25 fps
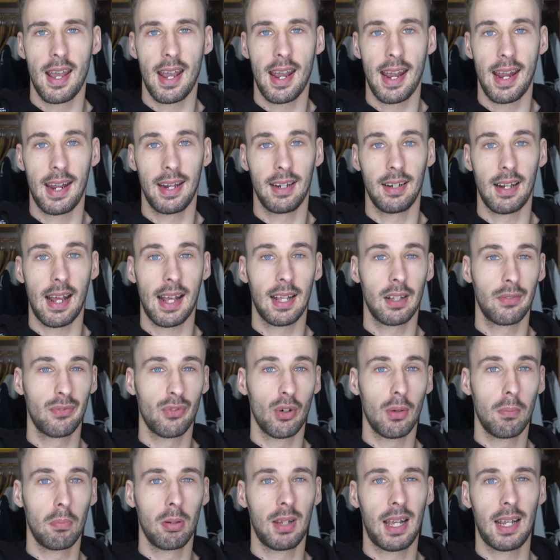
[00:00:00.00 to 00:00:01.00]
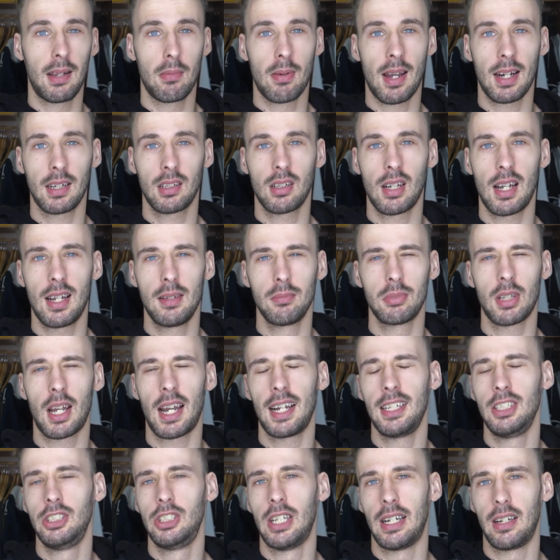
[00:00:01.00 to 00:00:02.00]
And as for playback times,
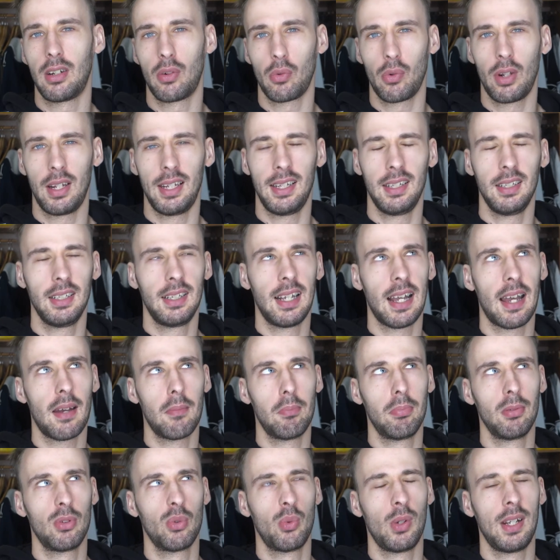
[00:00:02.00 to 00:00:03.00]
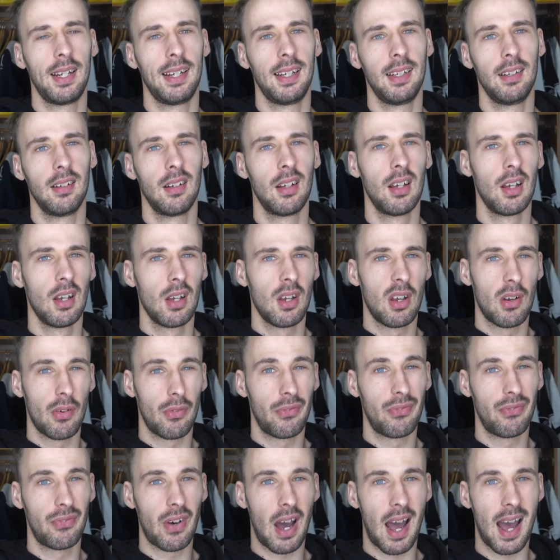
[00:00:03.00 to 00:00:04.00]
I generally get between
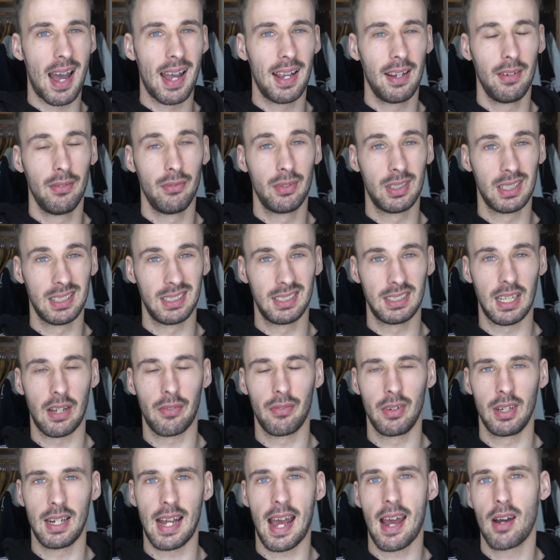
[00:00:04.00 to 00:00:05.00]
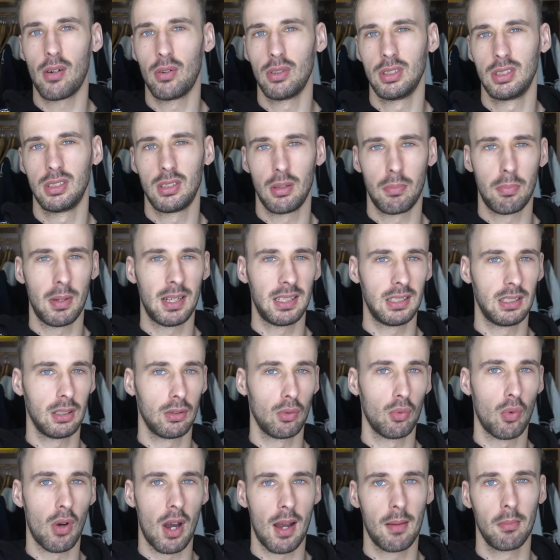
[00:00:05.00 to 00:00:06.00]
5 to 7 hours
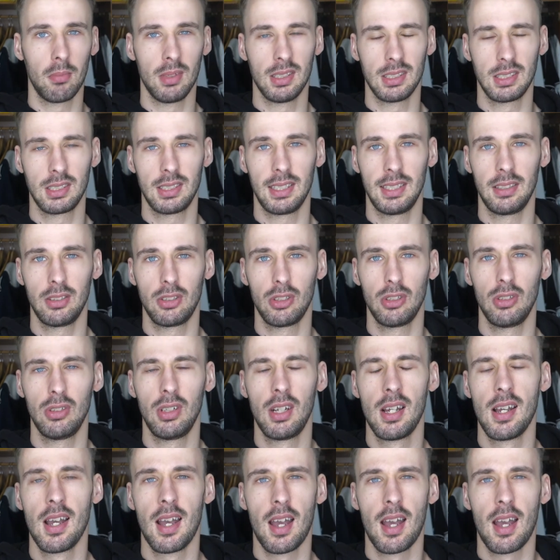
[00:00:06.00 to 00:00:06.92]
depending what I'm listening to.